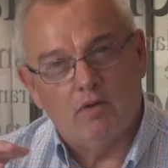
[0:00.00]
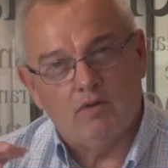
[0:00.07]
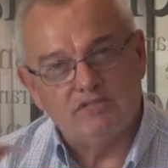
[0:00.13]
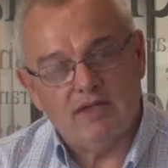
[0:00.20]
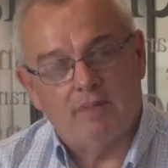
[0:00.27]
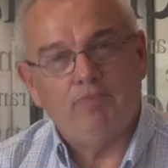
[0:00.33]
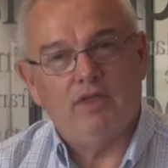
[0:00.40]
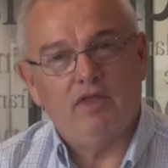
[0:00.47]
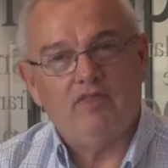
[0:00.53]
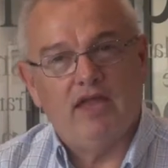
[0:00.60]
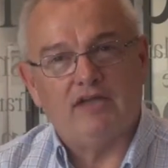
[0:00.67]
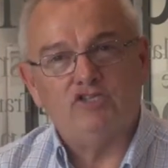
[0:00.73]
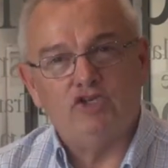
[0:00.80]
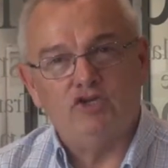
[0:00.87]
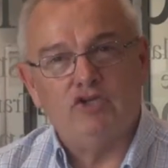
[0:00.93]
Something
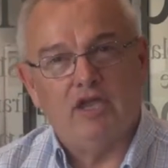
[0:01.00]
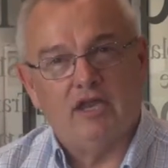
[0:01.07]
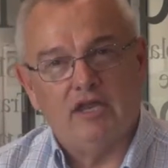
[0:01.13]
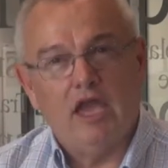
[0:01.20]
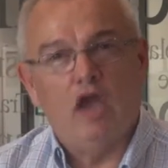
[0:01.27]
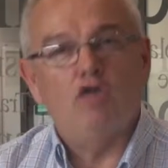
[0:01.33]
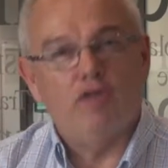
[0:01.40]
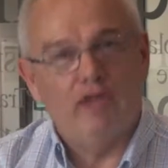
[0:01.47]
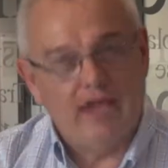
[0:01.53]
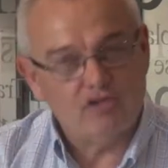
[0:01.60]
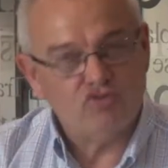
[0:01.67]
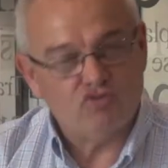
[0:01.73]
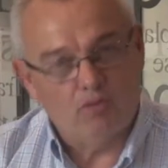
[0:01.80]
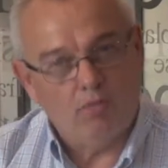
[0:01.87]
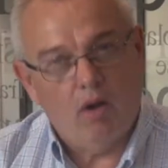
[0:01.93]
that you can go the
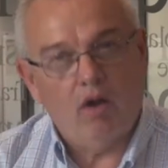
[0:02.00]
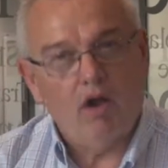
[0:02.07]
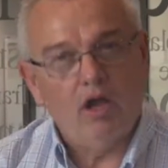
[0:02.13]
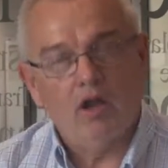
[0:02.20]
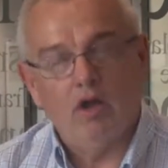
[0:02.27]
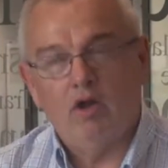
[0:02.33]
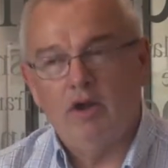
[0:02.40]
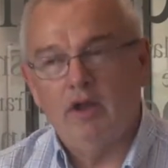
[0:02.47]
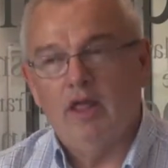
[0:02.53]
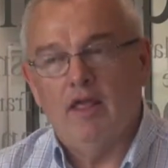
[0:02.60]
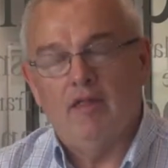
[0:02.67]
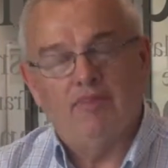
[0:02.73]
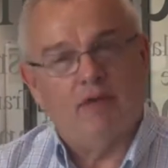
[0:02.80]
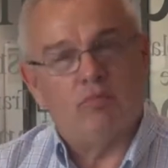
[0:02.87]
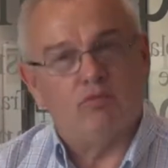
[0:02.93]
extra mile on,
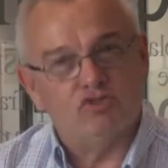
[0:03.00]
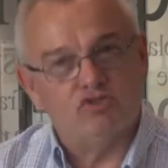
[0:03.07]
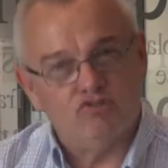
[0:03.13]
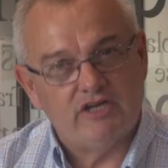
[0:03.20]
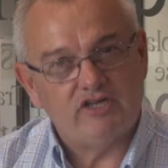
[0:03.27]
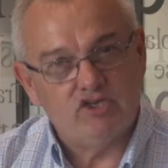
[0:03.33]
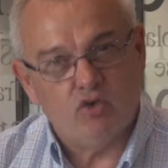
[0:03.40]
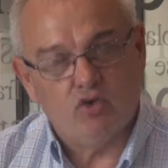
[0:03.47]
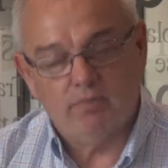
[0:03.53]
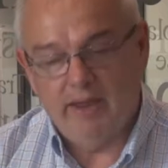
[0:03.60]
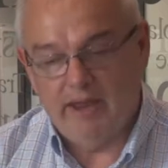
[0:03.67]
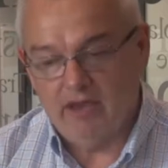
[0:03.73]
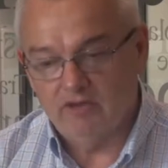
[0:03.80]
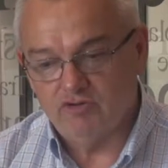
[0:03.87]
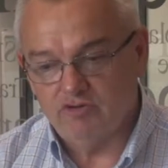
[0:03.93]
that will stretch your
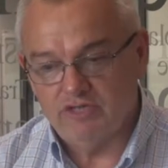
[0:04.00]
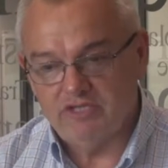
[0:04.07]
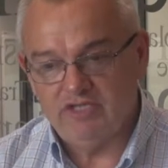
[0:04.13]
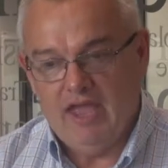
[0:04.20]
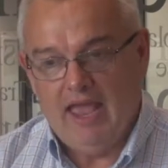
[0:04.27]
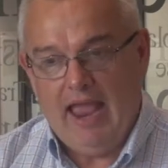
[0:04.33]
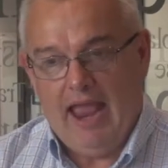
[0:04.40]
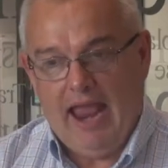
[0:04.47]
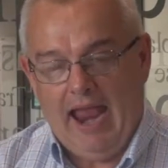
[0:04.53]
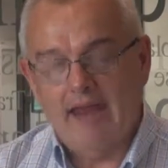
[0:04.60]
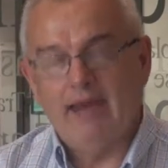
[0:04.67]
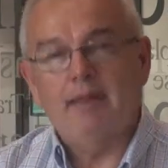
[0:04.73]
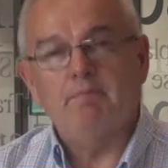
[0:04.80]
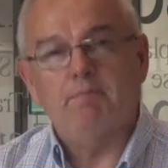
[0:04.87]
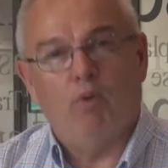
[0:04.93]
boundaries,
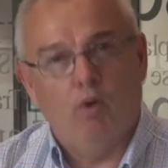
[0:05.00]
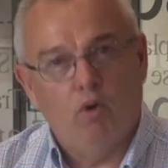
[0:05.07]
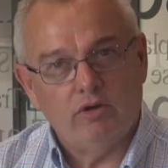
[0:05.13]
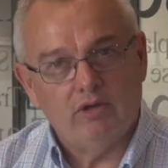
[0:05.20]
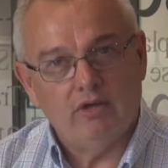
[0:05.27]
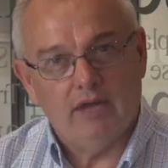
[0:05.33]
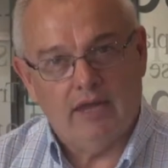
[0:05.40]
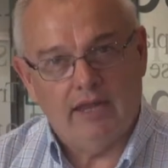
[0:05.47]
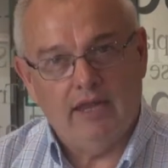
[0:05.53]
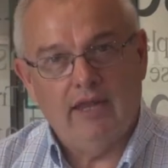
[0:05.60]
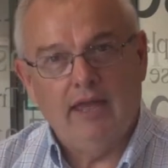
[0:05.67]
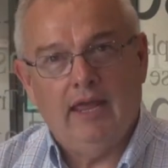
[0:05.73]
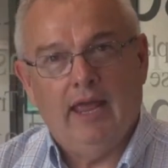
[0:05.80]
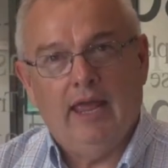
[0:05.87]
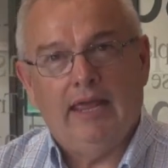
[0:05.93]
and
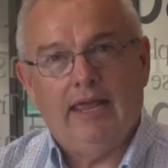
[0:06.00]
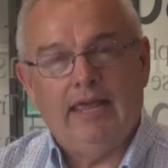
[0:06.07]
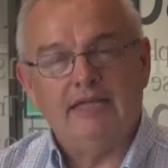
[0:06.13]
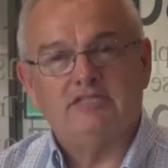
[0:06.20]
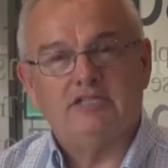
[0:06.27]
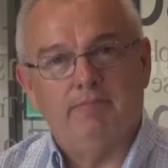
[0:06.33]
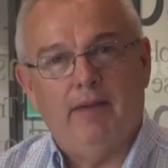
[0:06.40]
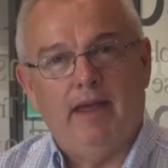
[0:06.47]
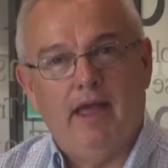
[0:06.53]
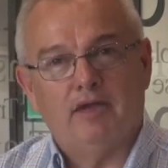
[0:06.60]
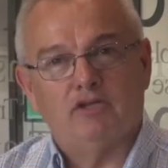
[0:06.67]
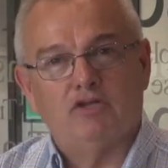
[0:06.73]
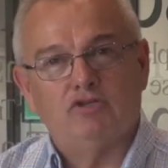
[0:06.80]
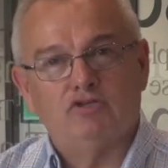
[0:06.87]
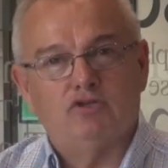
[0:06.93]
importantly, it's
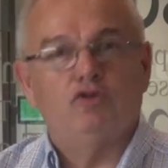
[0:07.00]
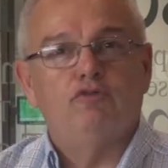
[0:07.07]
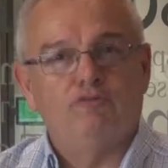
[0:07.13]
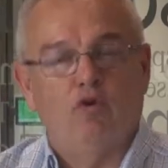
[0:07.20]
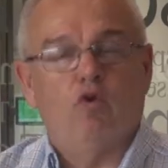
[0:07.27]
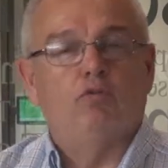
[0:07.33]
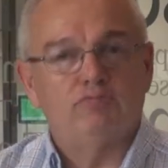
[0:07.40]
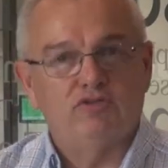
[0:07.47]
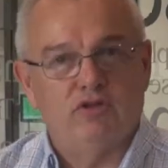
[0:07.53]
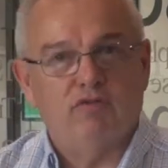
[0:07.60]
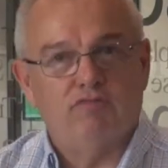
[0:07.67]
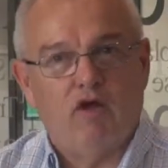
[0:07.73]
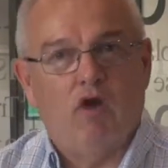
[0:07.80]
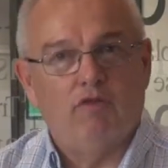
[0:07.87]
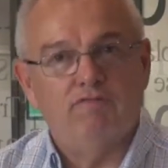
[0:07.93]
about two forms
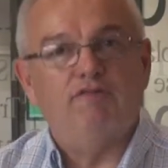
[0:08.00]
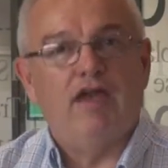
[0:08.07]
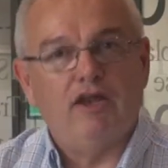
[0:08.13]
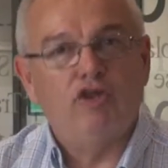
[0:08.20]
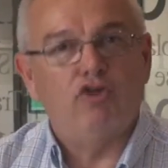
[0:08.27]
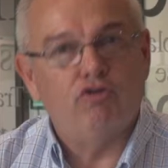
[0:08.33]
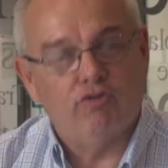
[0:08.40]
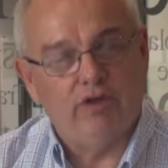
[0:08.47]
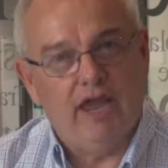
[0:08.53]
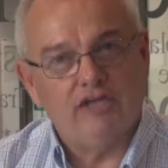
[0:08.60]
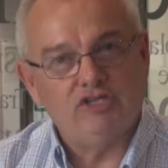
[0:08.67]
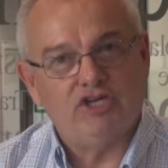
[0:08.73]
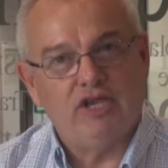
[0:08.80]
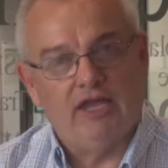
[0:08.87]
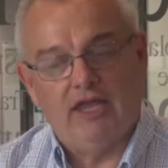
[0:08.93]
of value
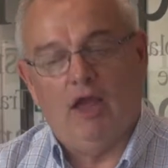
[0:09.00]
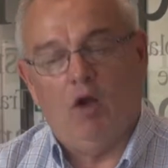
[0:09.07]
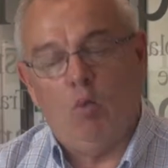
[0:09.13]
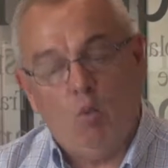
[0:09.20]
creation here.